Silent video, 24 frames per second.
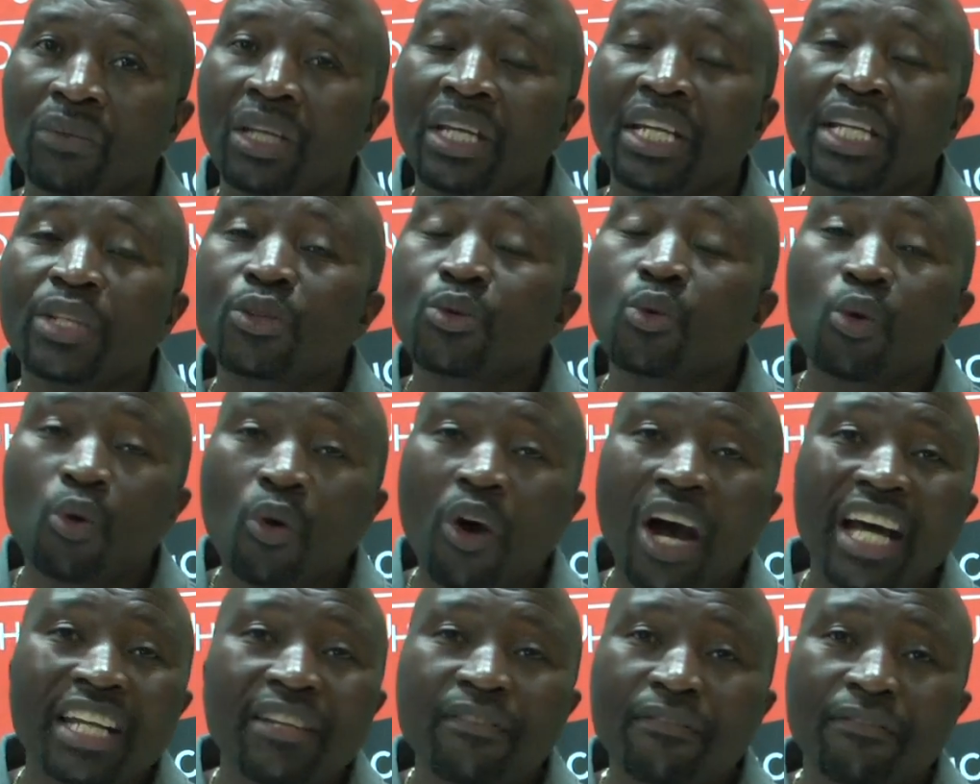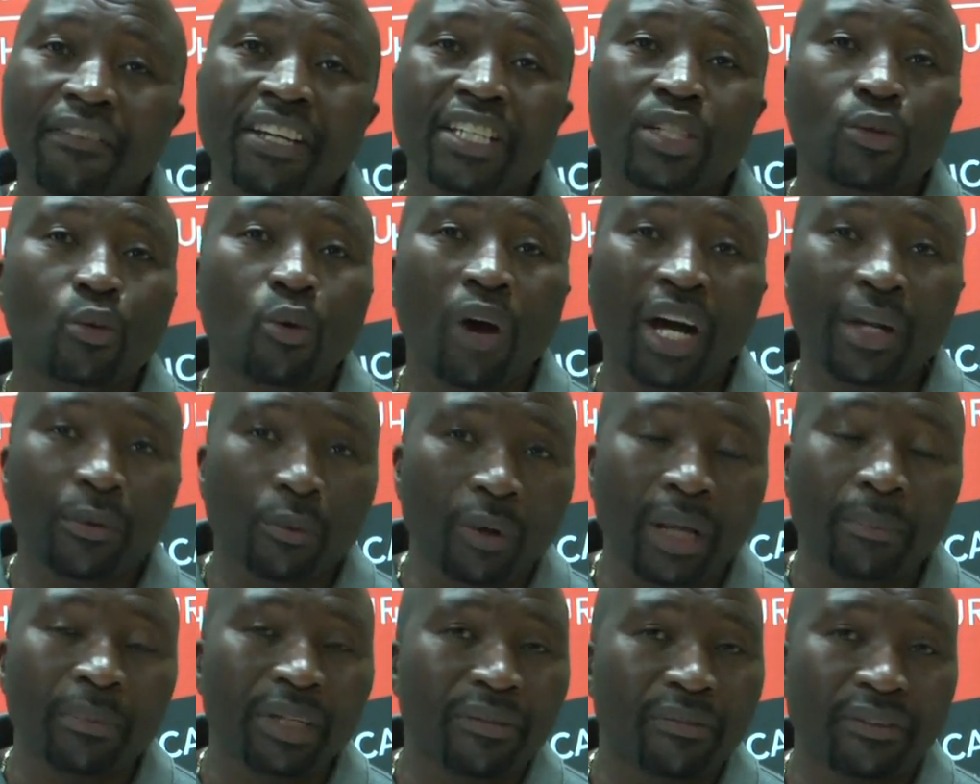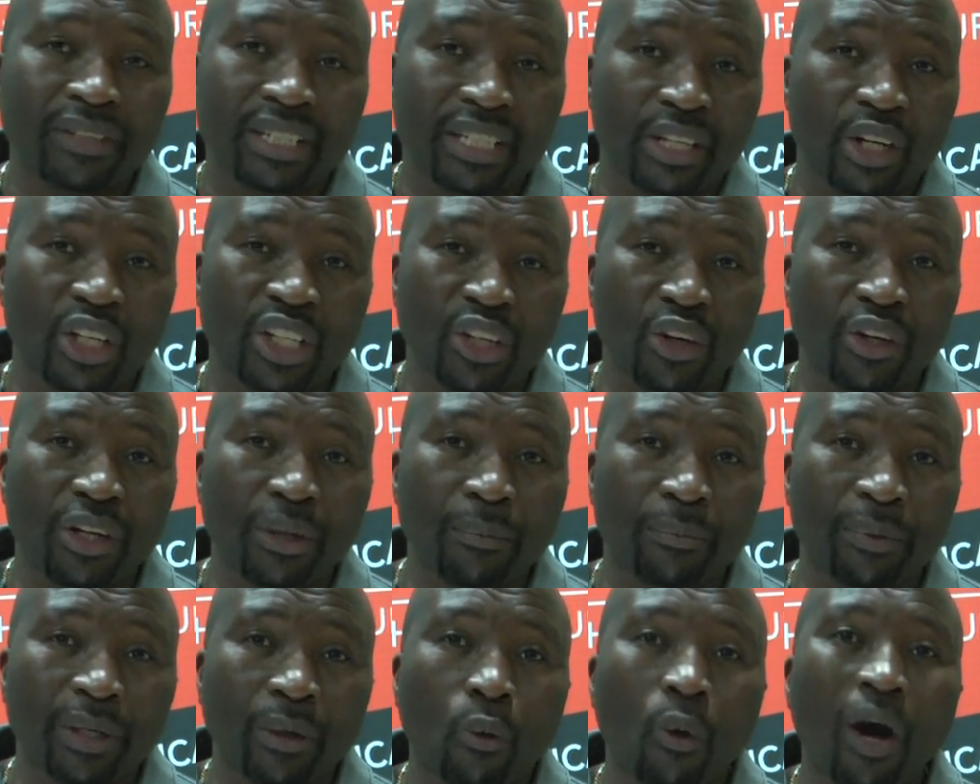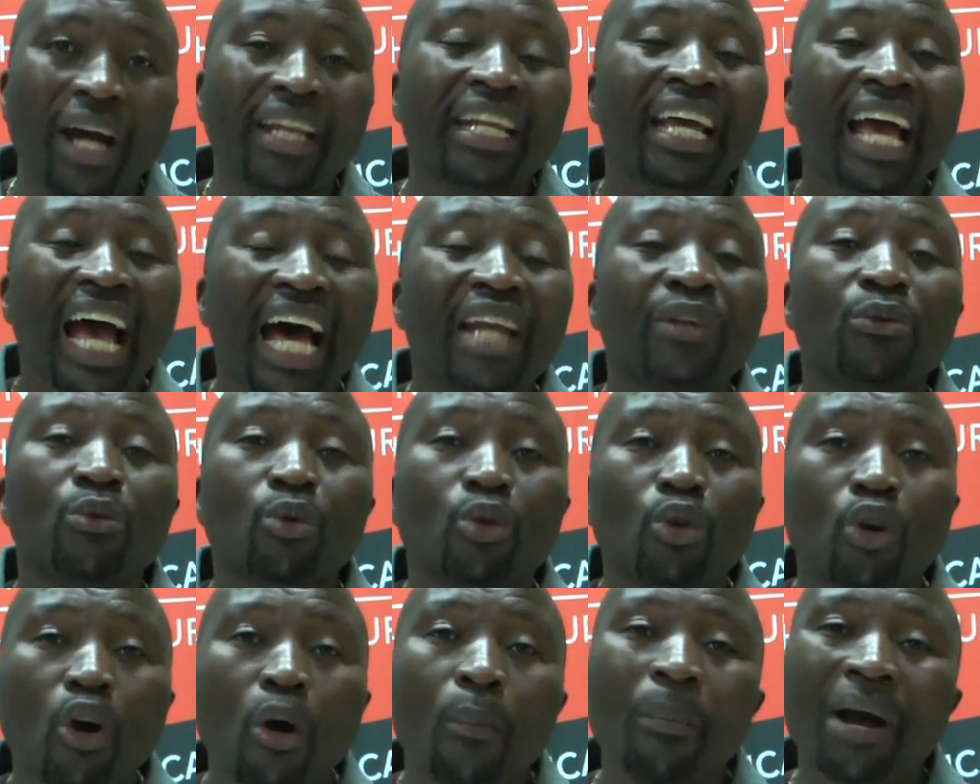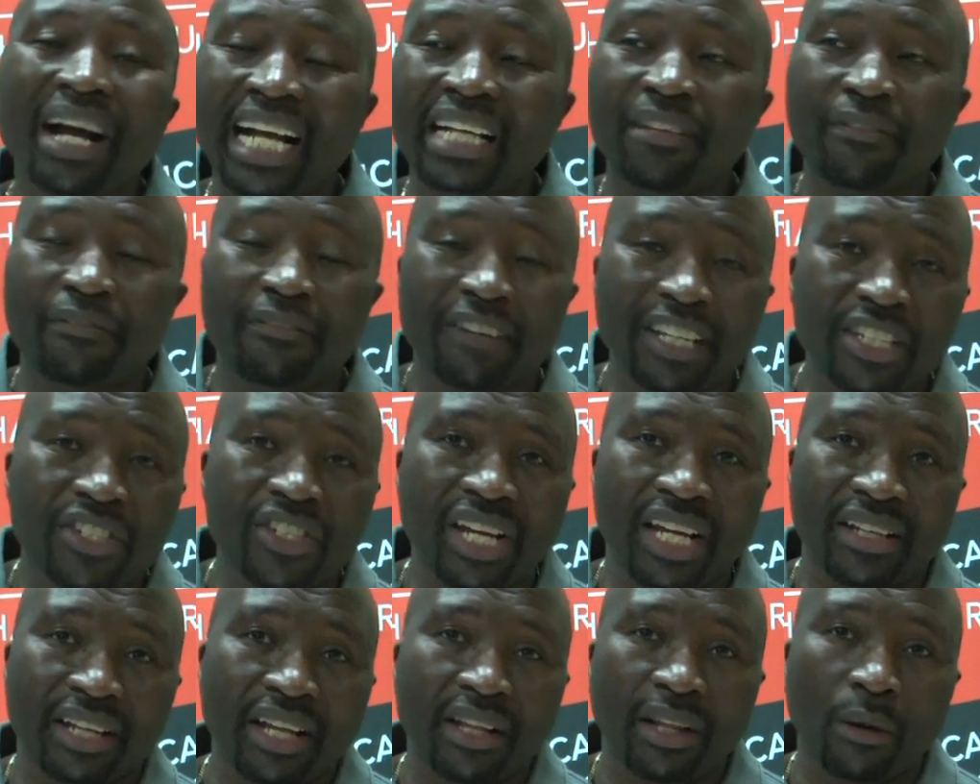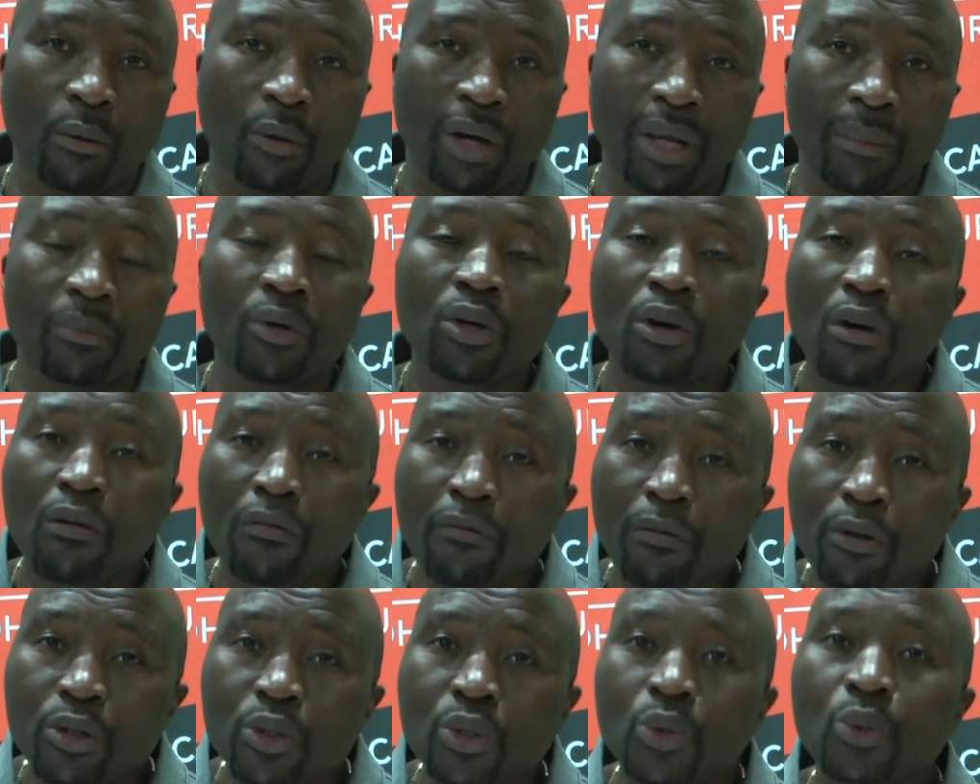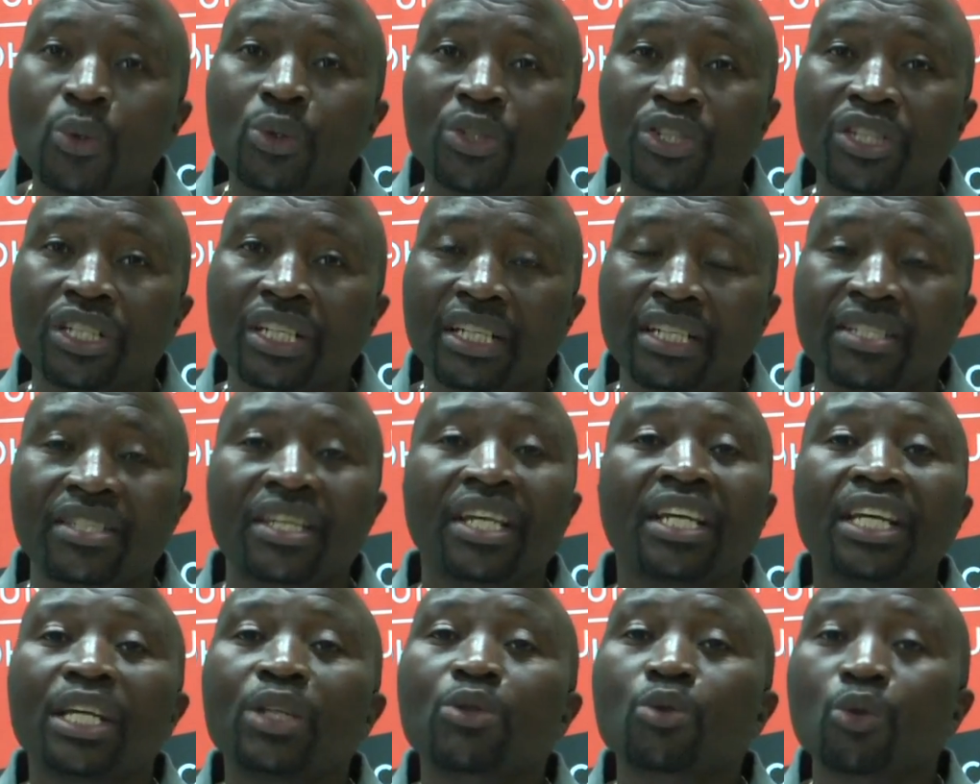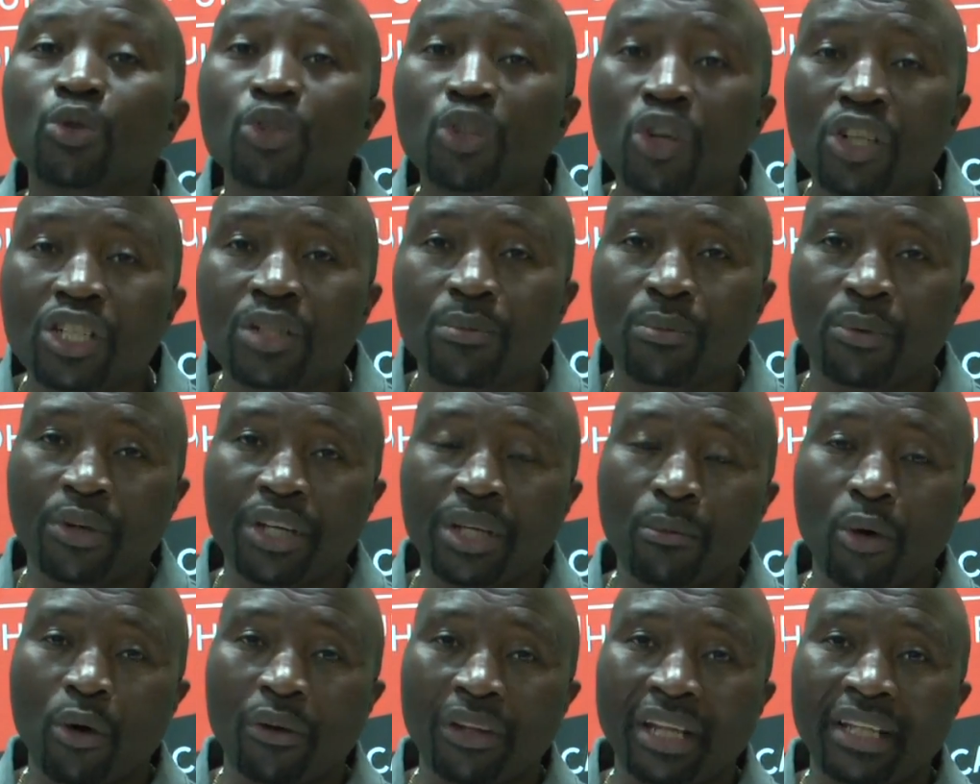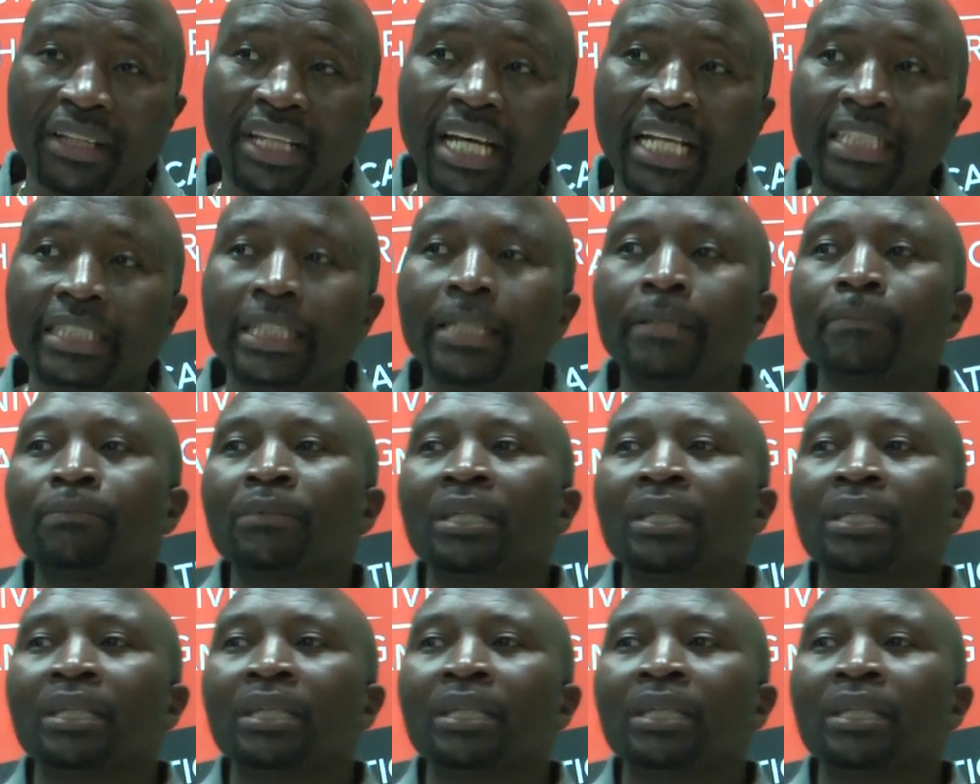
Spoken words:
It will go and fetch 1 worm if it can only pick 1, and will go back and fetch another worm for 2 chicks. It will not bring more than that.